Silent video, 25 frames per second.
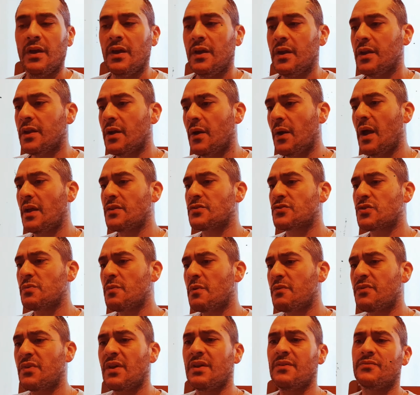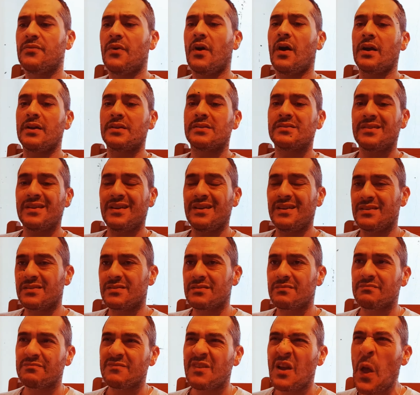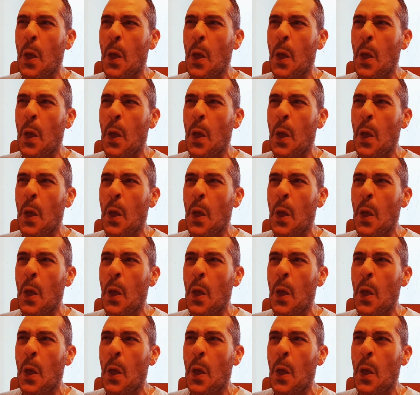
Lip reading: And some of the advice is,